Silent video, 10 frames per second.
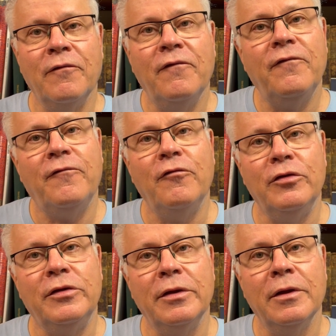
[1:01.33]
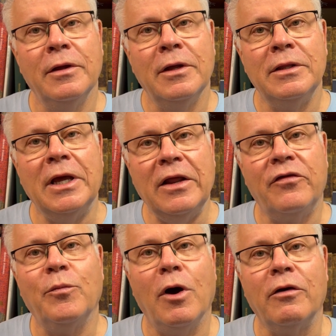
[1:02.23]
food that
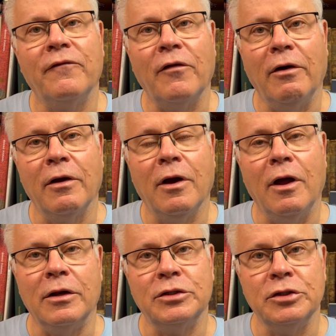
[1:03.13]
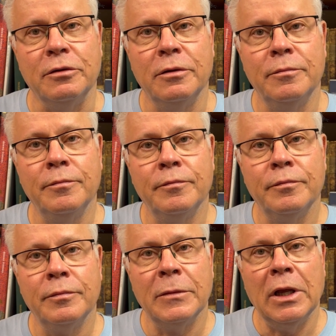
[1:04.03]
is part of our culture.
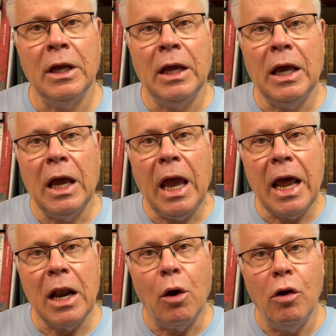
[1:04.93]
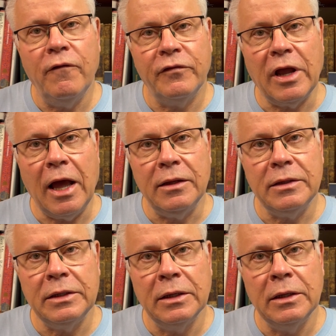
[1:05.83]
And all of that
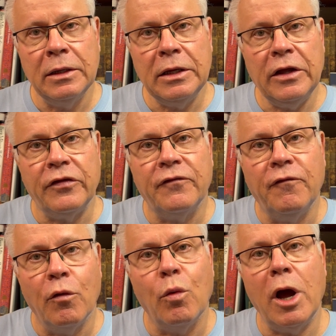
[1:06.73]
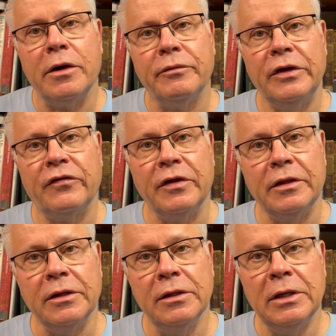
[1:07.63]
is for one
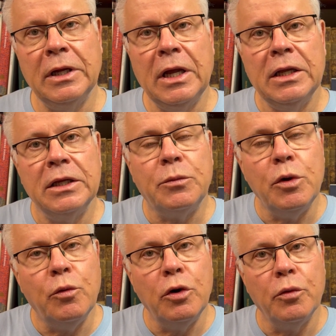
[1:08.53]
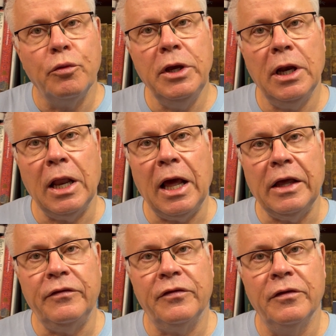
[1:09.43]
reason, that we will
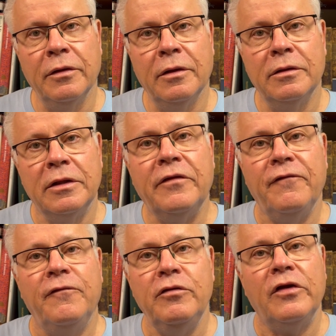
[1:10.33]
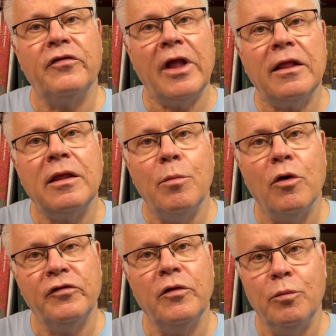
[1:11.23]
realize that food is not the
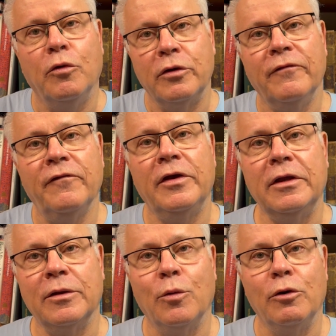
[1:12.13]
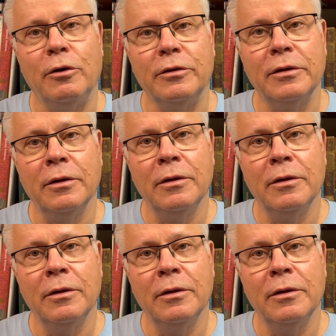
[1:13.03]
most important thing in the world.